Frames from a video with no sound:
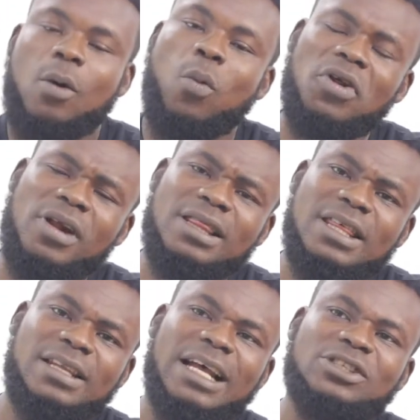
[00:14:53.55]
One other
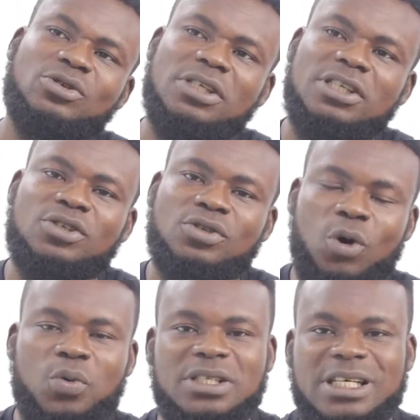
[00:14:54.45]
thing that you need to
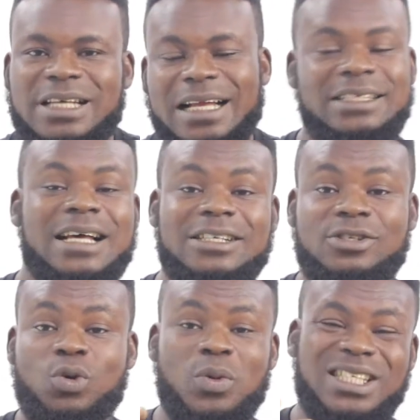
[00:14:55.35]
know is this, and this has
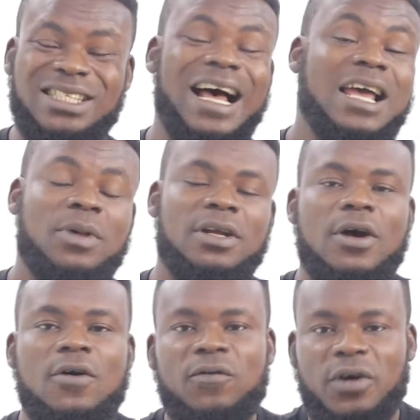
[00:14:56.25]
to do with the timing
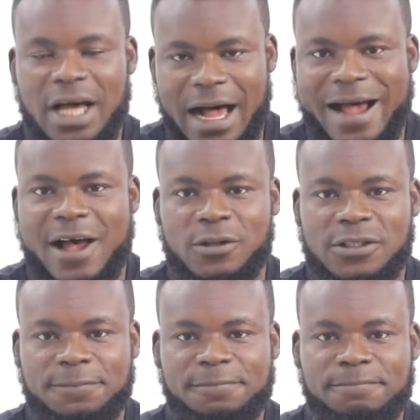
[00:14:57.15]
for the IELTS.